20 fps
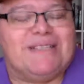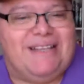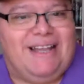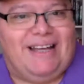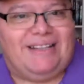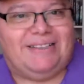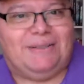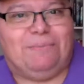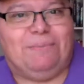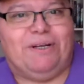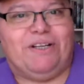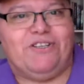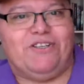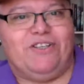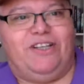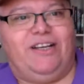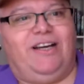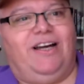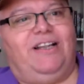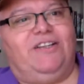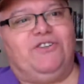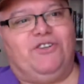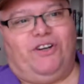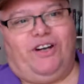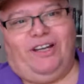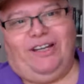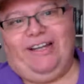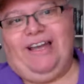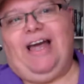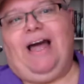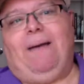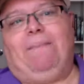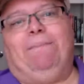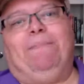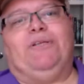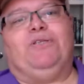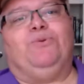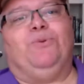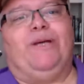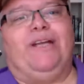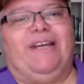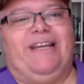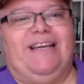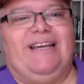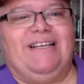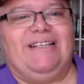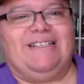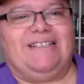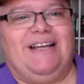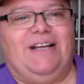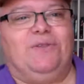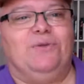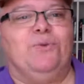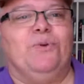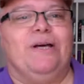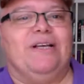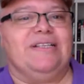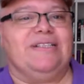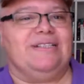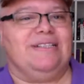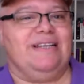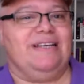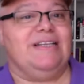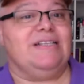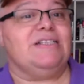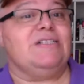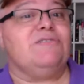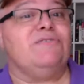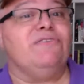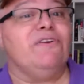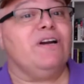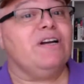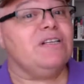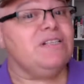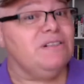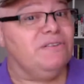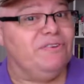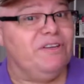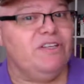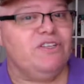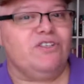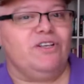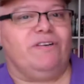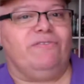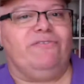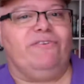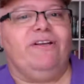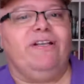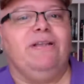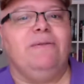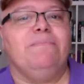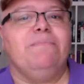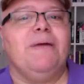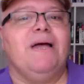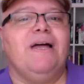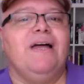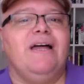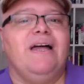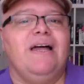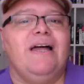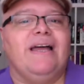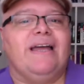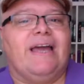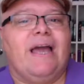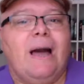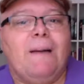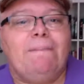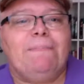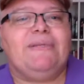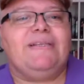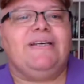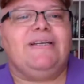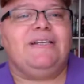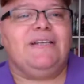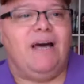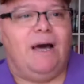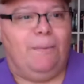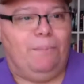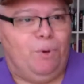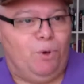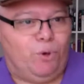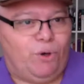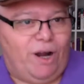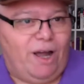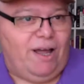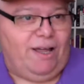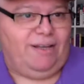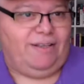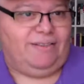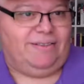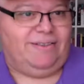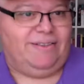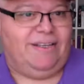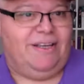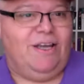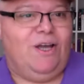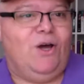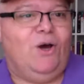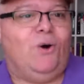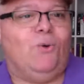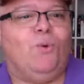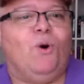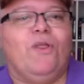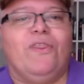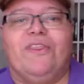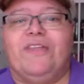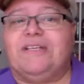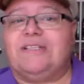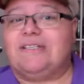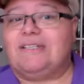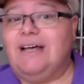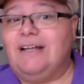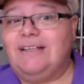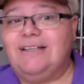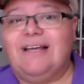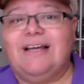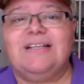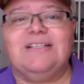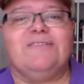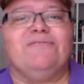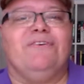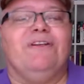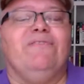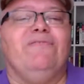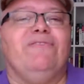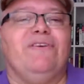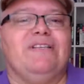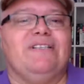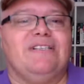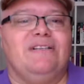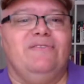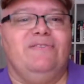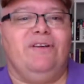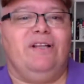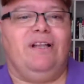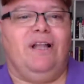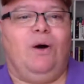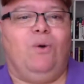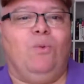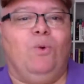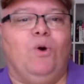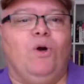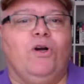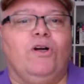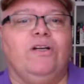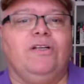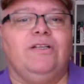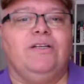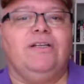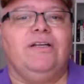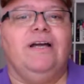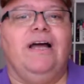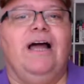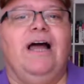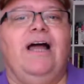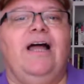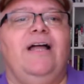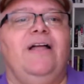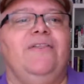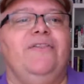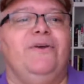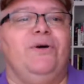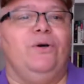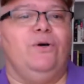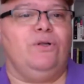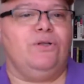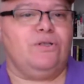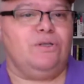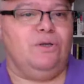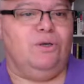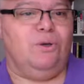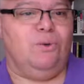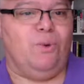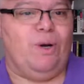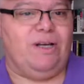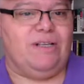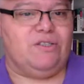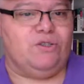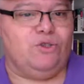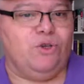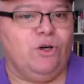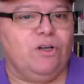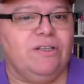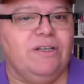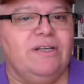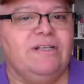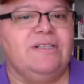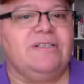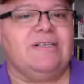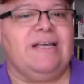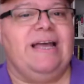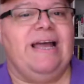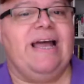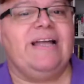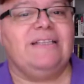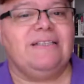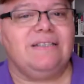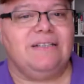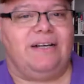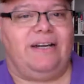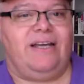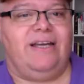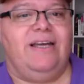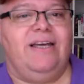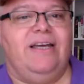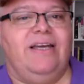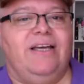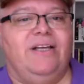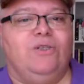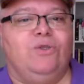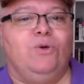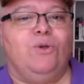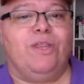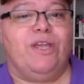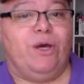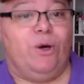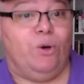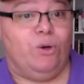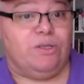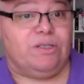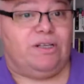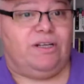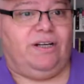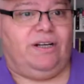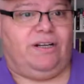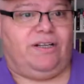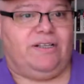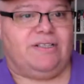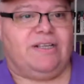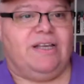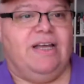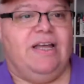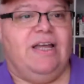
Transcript: that bridge the cultural gap between East and West. His first feature film, Captain Abu Raif, won the Sundance Film Festival Award and also was Jordan's entry to the Oscars.